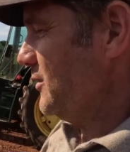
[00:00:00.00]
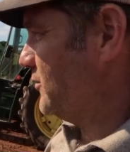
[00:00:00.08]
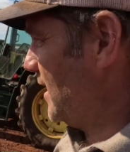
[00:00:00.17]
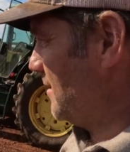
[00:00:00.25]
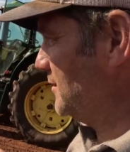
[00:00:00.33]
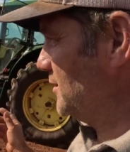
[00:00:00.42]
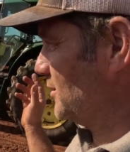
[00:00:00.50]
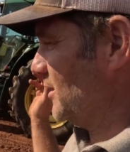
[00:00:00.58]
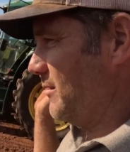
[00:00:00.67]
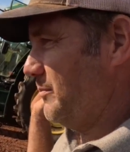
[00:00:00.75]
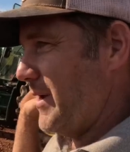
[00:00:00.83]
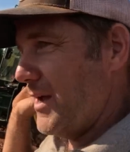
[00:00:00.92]
So I'm just
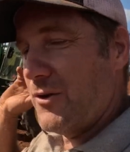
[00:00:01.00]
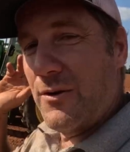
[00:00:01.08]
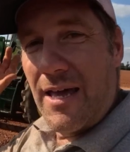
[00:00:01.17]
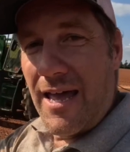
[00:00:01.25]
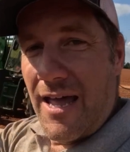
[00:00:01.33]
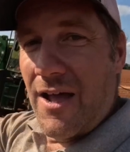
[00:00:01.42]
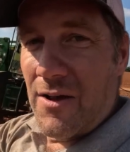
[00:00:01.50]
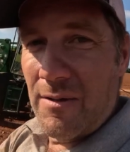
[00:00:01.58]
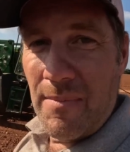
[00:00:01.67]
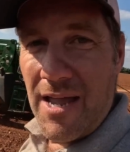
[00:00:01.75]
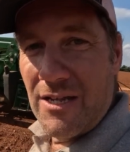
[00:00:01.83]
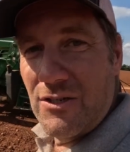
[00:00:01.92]
gonna pedal down
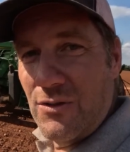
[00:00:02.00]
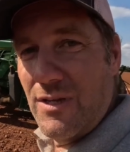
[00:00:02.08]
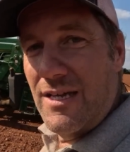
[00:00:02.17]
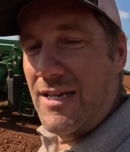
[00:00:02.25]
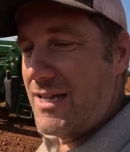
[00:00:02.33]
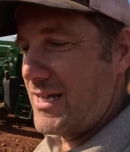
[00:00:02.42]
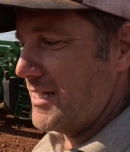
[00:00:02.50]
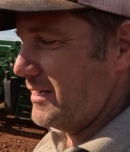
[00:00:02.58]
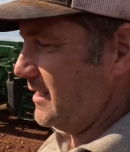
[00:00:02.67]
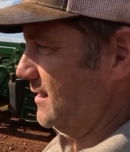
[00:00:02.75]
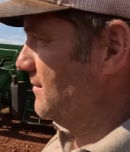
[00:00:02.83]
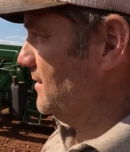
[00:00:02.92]
and make it to the
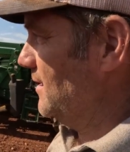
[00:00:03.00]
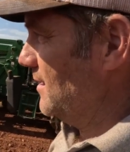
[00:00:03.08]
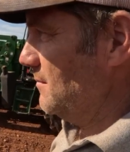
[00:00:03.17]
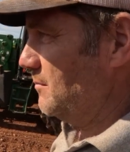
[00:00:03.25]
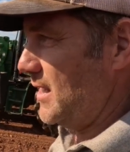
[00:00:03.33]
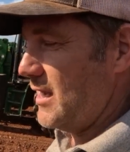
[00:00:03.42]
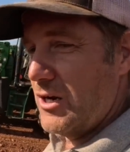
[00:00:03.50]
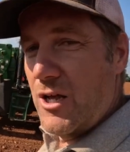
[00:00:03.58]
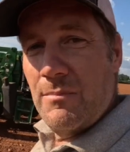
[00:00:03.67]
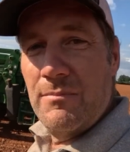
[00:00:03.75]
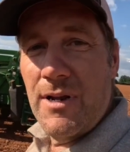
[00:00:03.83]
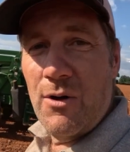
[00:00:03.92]
end and pick it
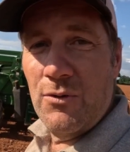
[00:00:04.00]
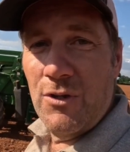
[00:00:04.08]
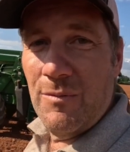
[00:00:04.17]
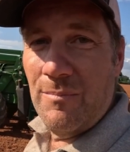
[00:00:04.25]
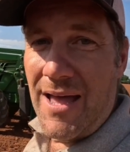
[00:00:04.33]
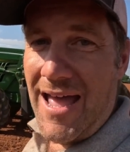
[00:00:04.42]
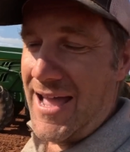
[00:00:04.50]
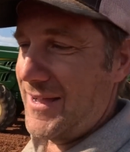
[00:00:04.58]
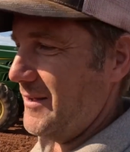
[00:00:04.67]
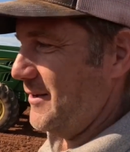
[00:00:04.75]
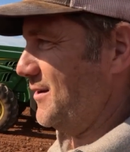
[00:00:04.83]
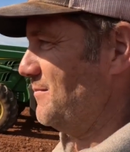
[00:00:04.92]
up and don't look back.
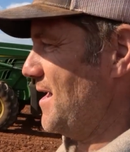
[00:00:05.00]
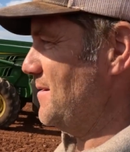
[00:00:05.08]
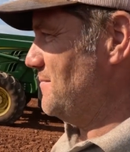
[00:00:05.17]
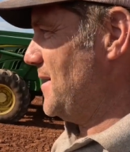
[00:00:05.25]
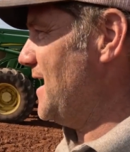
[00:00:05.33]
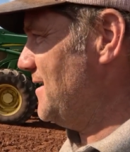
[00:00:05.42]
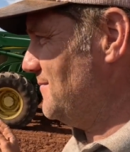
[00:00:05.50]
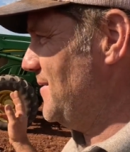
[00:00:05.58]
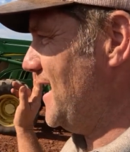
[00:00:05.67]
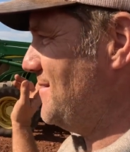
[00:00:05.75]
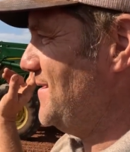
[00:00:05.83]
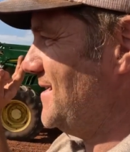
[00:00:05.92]

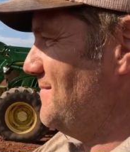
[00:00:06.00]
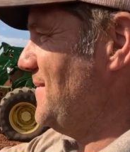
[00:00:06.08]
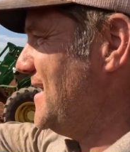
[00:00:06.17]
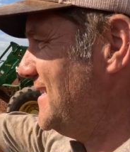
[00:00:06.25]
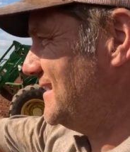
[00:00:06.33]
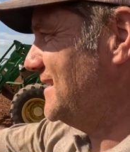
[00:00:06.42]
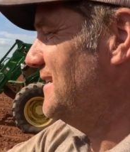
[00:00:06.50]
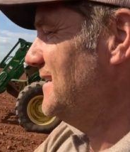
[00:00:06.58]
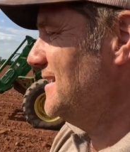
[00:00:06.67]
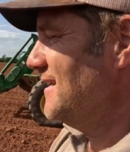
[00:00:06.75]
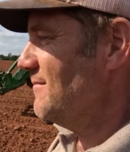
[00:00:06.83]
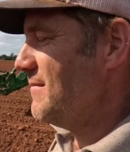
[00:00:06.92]
Maybe it makes it,
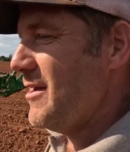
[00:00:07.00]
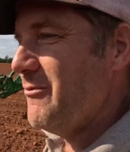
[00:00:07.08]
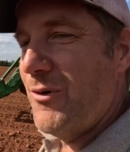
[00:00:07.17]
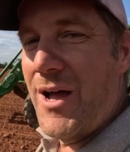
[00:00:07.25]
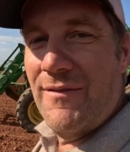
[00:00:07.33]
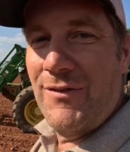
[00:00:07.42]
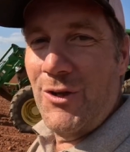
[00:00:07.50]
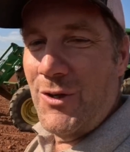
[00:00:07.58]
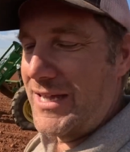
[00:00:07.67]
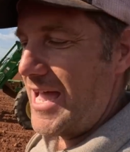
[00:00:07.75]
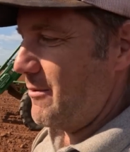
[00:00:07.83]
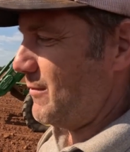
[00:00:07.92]
maybe we'll have a
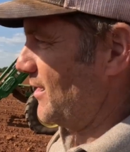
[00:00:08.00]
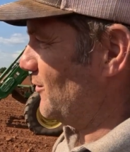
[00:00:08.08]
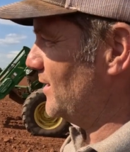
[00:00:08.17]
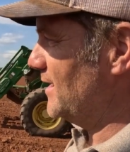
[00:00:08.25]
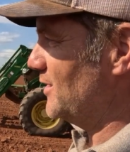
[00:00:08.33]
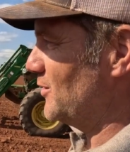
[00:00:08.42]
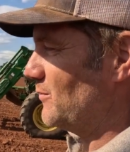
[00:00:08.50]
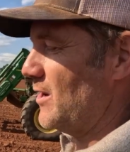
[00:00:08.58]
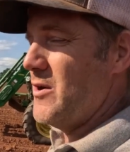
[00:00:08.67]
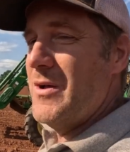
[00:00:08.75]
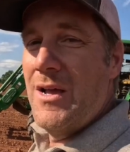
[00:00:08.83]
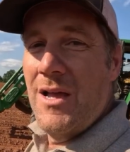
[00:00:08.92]
little gap right on the end of the
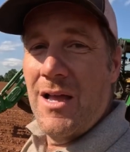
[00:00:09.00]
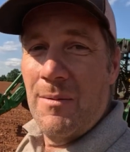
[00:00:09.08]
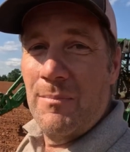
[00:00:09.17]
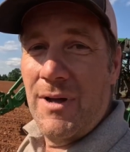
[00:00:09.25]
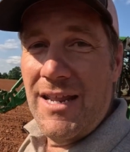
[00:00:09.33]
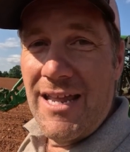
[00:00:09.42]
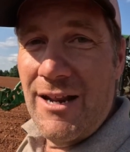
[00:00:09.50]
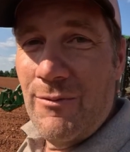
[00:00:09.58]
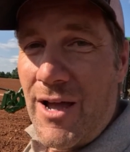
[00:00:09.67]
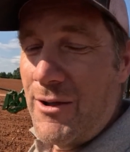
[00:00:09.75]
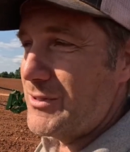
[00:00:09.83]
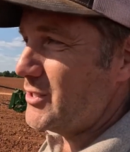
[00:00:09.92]
row. But
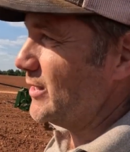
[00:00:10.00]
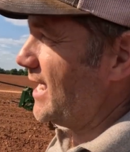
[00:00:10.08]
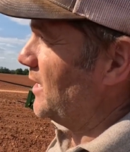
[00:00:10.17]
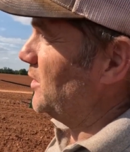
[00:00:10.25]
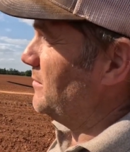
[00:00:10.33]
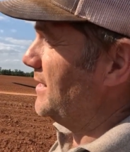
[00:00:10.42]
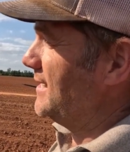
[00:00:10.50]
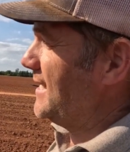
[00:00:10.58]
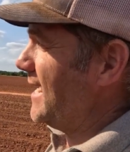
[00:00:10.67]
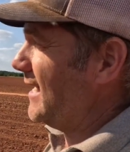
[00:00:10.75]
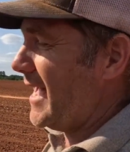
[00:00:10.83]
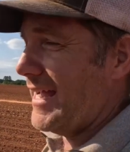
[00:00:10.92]
anyway, we still got a little bit of
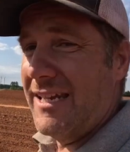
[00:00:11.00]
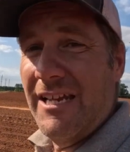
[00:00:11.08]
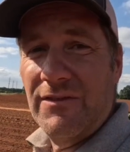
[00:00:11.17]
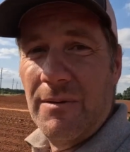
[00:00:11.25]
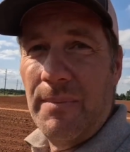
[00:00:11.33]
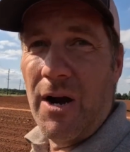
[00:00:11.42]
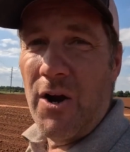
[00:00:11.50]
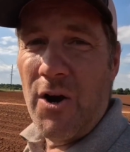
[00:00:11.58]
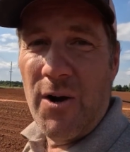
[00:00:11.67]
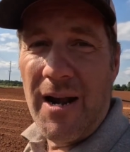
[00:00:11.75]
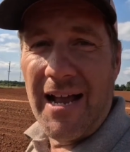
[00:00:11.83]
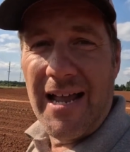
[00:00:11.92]
daylight left to
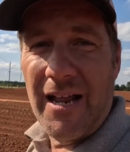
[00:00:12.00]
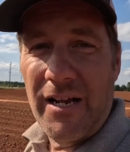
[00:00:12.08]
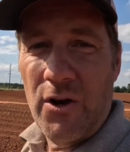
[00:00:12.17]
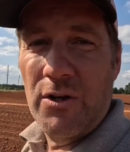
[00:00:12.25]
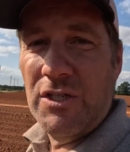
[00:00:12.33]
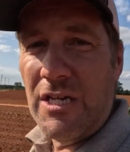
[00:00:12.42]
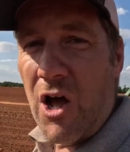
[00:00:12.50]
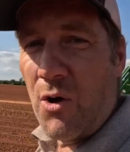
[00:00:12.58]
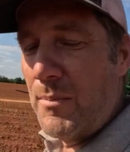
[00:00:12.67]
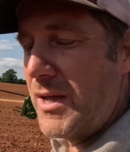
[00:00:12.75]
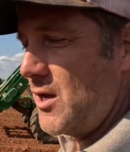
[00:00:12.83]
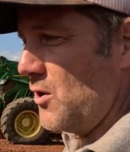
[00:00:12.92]
burn. I gotta go to the
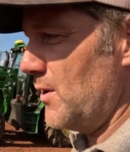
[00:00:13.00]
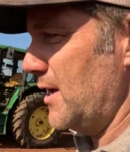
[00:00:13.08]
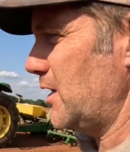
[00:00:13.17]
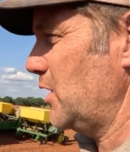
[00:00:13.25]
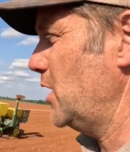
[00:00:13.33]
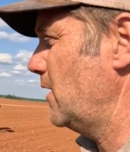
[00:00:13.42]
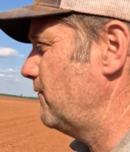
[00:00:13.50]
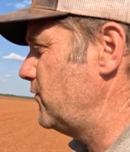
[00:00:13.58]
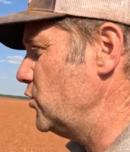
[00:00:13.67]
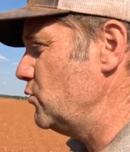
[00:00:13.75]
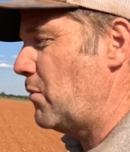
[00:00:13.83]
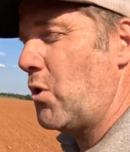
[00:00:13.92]
sawmill and cut a
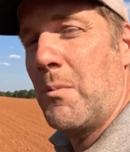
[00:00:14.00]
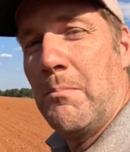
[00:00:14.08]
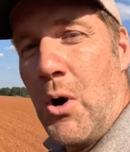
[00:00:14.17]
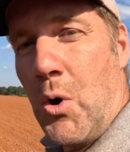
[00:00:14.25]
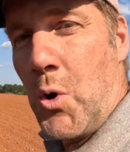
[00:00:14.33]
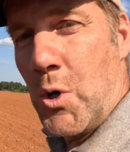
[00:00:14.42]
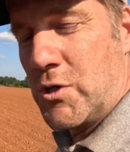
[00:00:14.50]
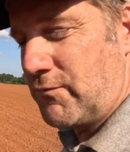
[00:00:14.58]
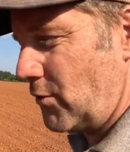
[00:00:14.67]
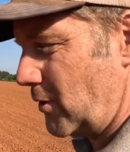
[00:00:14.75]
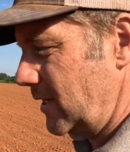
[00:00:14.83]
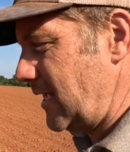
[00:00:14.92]
few more boards
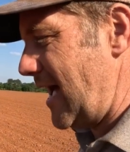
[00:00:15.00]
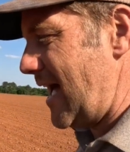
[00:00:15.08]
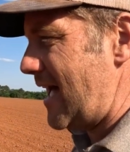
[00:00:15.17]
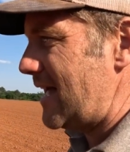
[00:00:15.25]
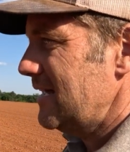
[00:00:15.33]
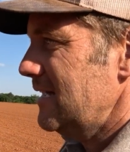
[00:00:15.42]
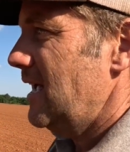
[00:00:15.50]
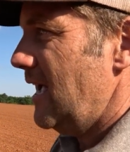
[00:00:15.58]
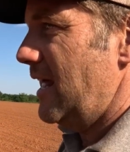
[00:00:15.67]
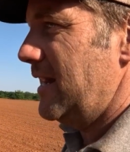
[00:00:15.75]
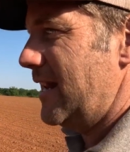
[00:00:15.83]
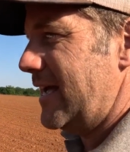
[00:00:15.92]
for a guy.
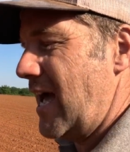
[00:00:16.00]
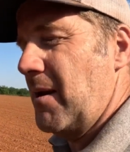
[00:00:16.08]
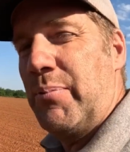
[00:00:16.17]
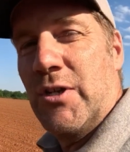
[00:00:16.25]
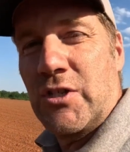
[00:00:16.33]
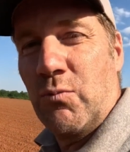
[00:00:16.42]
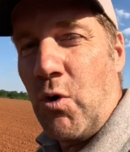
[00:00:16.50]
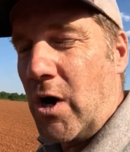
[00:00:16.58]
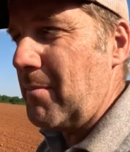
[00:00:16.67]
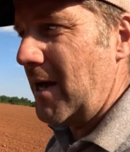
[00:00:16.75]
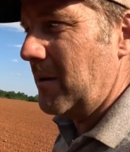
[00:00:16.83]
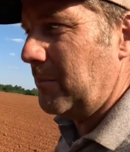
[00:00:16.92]
And then I gotta put some
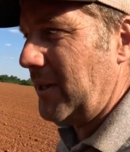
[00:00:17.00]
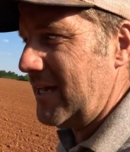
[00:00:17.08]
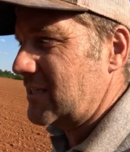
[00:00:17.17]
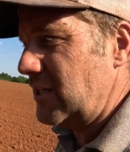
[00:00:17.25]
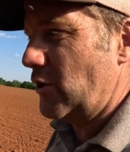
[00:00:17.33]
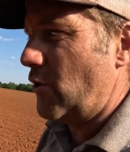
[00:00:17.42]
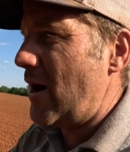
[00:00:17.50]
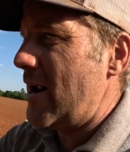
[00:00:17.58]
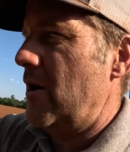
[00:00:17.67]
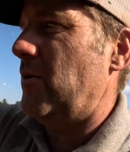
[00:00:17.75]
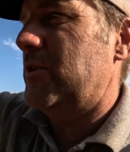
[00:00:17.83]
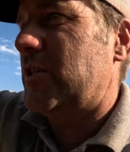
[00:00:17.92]
watermelon plants in the
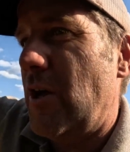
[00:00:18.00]
ground.